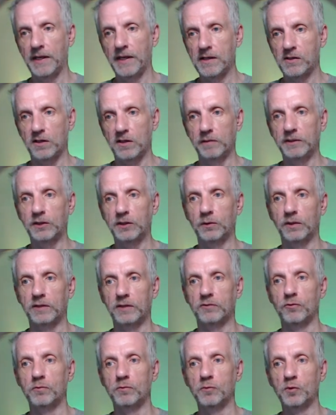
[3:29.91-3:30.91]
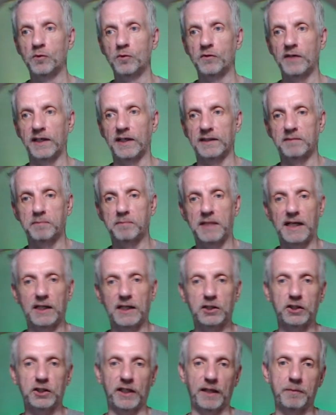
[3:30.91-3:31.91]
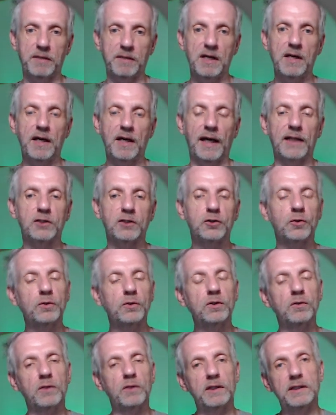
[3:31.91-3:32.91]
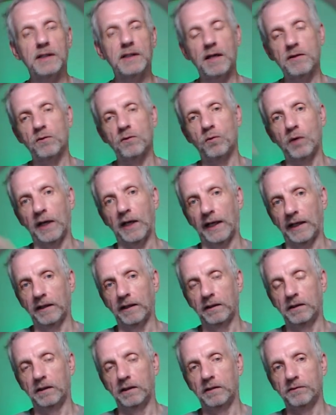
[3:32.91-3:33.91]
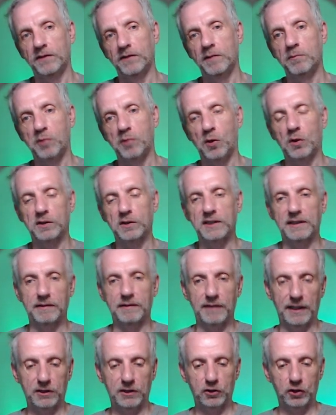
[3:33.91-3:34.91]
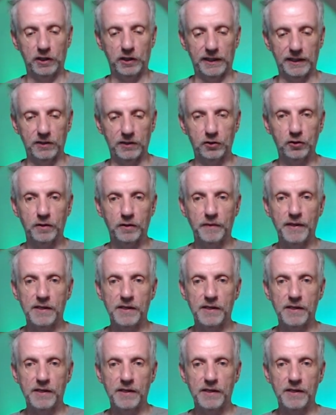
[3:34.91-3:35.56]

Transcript: So let me go and remove that pear shape and show you another way of importing that change.